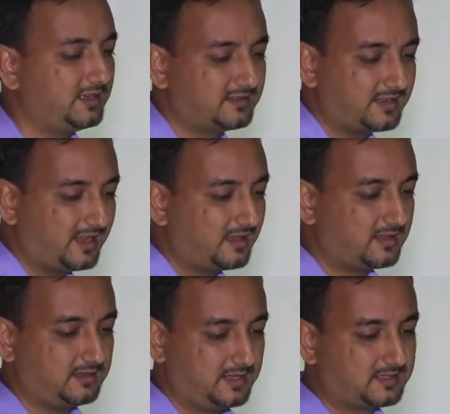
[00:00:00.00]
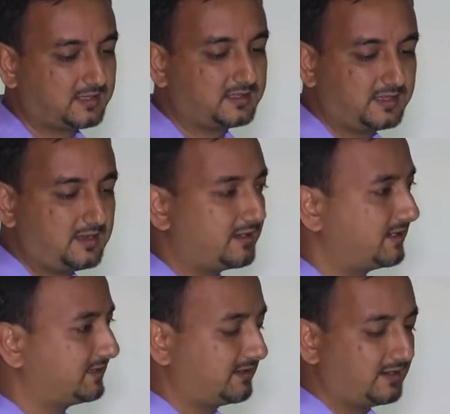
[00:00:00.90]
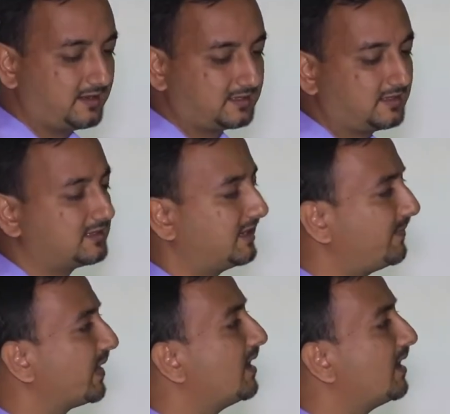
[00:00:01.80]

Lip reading: it's a day surgery under general anesthesia